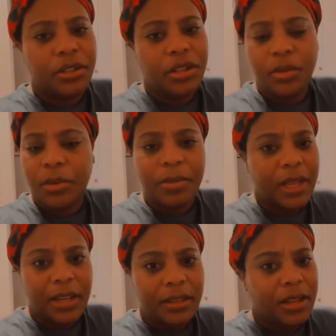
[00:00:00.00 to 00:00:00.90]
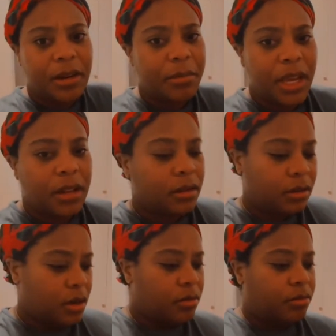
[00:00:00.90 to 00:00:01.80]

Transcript: to replace than a man, no.